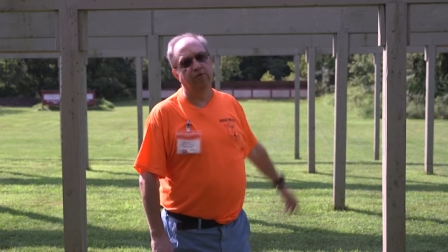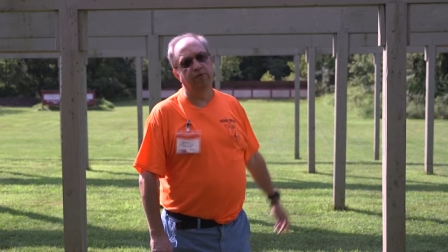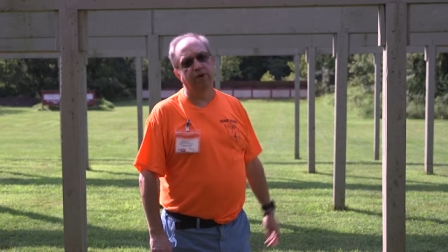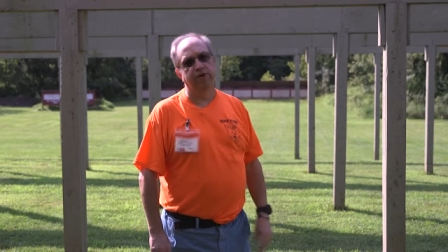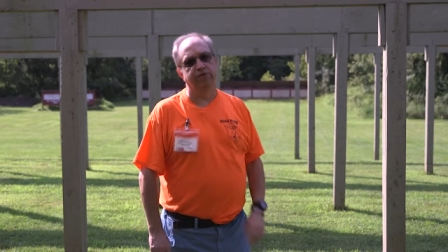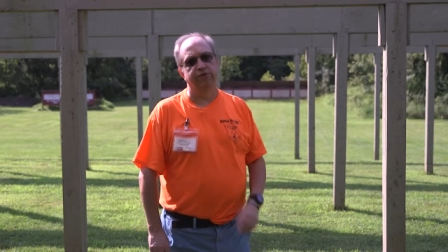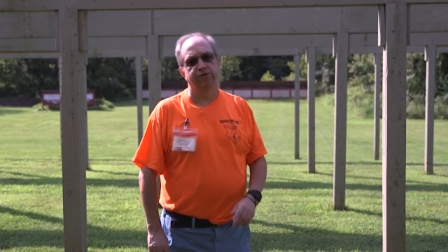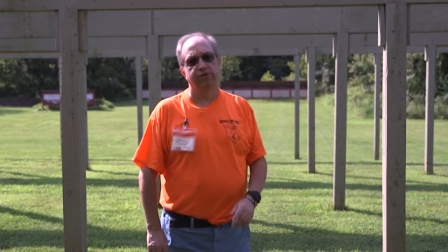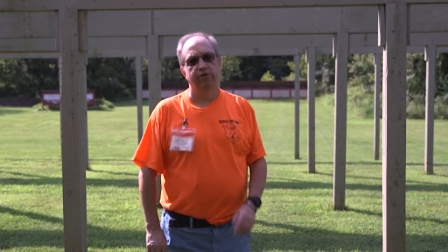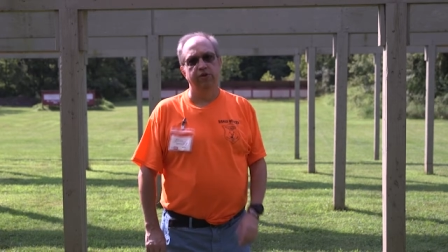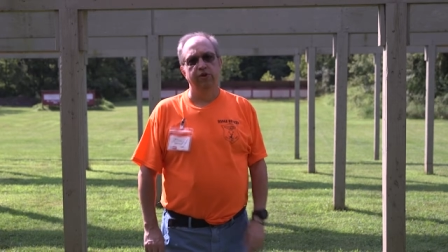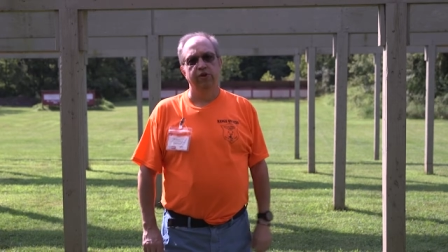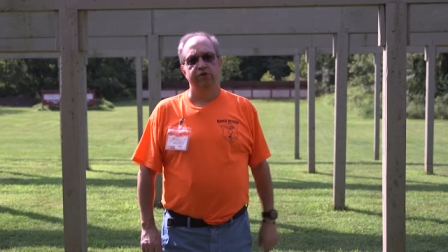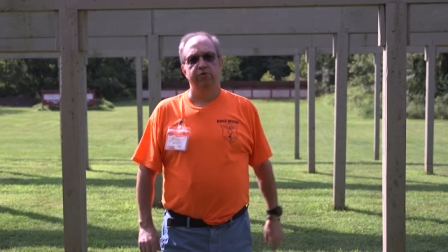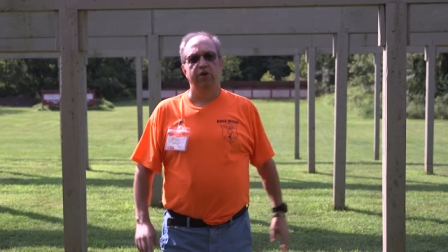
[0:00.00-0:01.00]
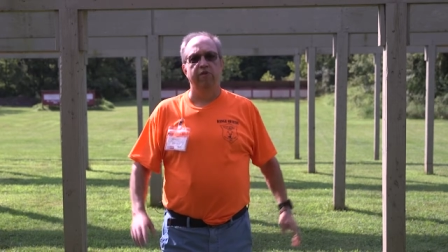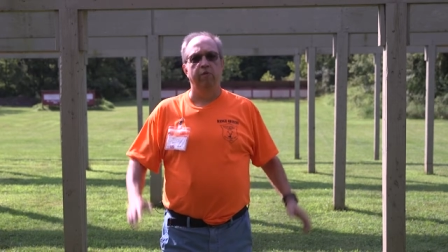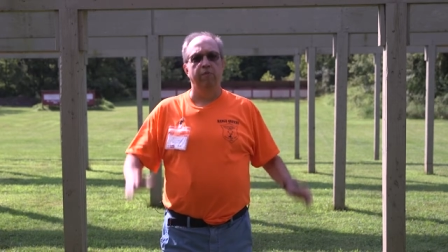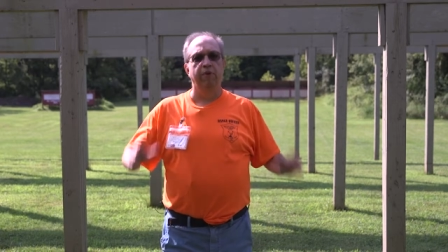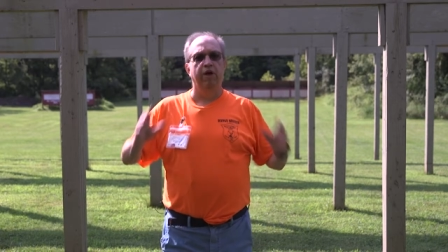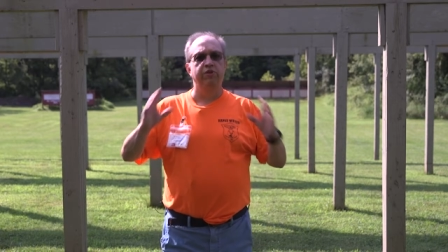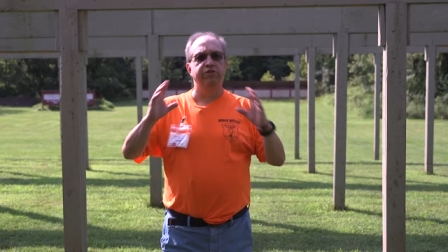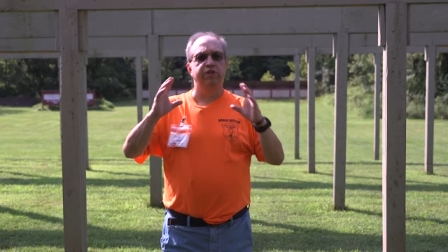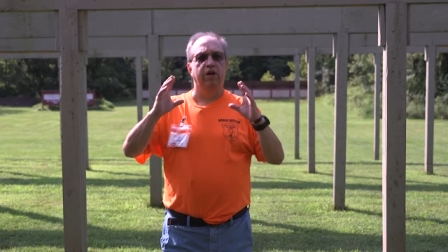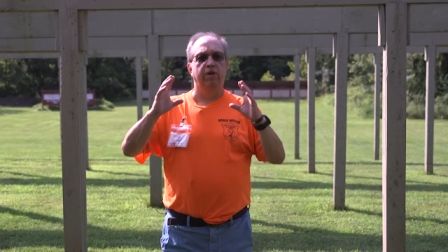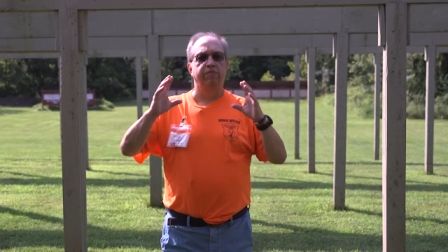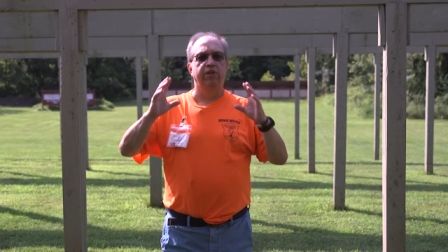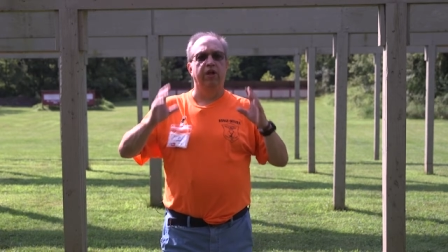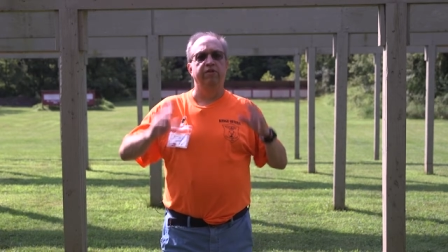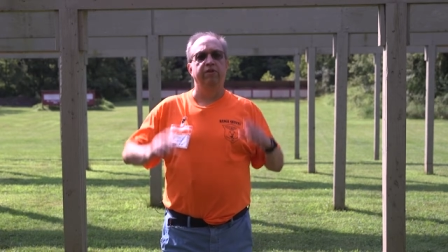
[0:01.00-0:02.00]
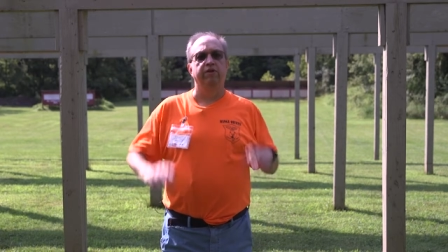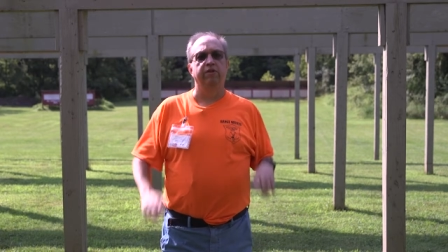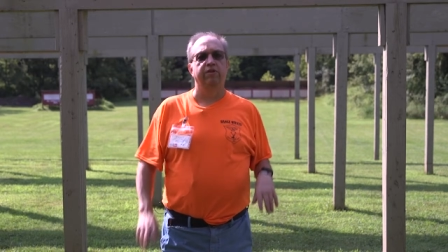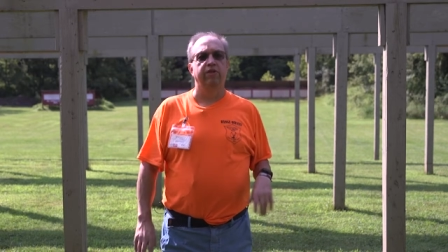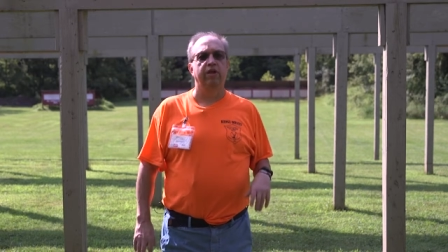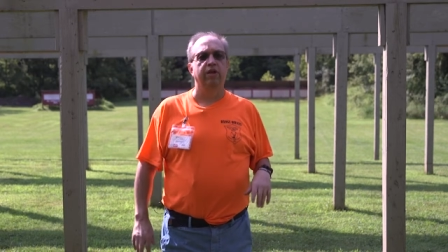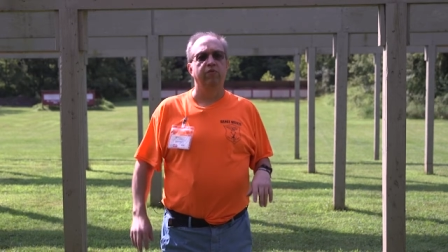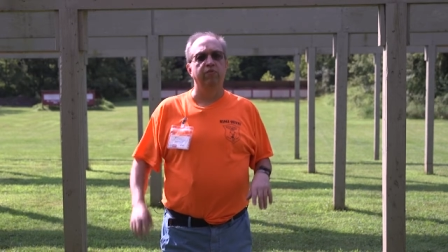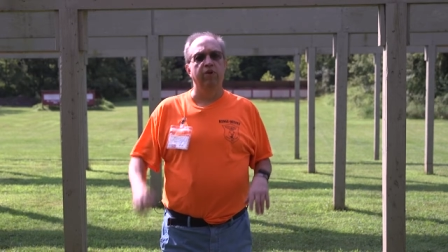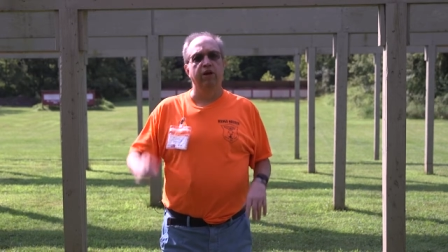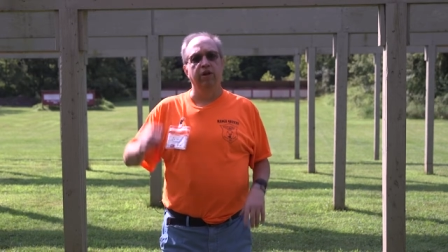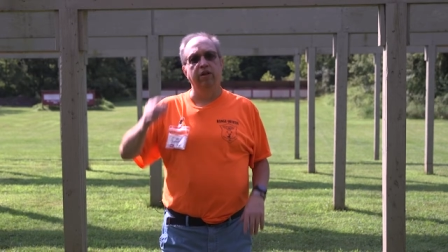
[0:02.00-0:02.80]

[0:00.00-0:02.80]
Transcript: our ranges. So we have a bell set up down there that they can ring